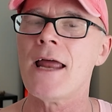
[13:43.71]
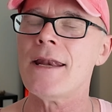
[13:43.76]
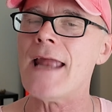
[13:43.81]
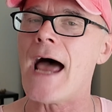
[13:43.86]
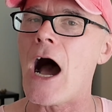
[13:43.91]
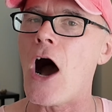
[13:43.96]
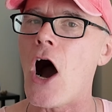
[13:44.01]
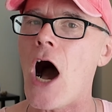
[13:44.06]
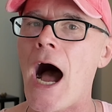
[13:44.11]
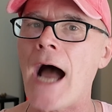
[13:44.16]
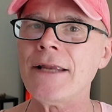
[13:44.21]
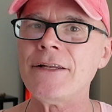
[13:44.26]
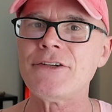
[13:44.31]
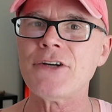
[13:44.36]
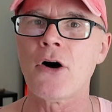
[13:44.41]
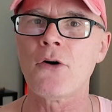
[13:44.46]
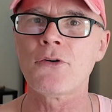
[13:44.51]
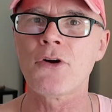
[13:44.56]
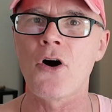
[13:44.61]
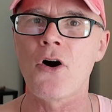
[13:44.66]
Now, I
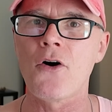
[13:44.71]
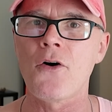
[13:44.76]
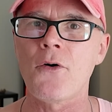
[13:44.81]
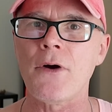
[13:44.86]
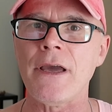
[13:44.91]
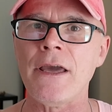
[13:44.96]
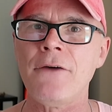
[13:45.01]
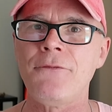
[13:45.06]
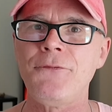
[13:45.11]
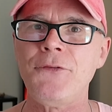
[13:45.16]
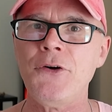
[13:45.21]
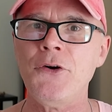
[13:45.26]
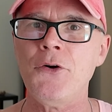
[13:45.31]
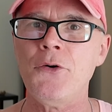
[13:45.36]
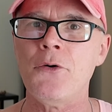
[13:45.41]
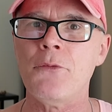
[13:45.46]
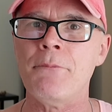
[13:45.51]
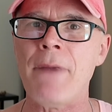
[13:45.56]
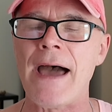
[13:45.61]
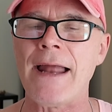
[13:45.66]
don't know if
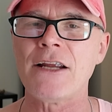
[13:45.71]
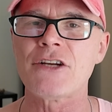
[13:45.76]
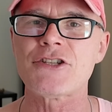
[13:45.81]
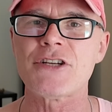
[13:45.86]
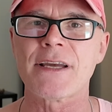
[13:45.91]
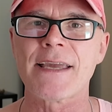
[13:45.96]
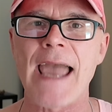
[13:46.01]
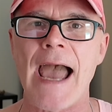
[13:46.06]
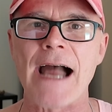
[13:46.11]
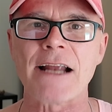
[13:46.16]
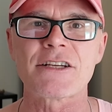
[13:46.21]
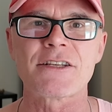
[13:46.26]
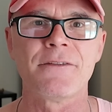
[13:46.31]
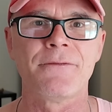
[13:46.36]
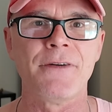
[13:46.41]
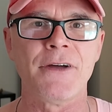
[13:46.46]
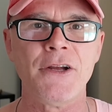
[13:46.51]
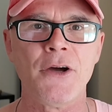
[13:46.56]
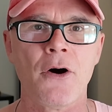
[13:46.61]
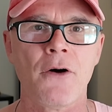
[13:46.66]
you managed to catch the
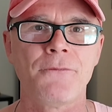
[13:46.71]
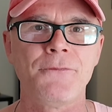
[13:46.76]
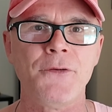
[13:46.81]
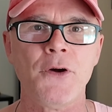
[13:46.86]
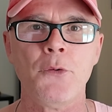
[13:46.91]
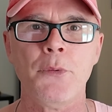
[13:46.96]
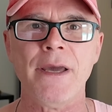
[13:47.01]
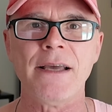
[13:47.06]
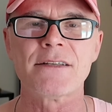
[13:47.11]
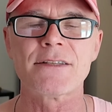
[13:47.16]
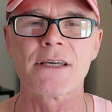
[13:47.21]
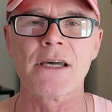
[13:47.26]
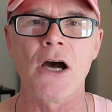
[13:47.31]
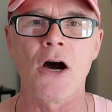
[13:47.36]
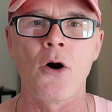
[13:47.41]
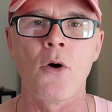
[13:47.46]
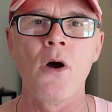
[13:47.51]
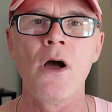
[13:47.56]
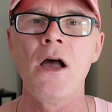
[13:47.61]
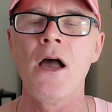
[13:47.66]
video a few weeks
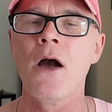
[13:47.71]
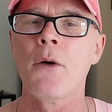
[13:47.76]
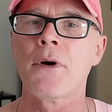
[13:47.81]
ago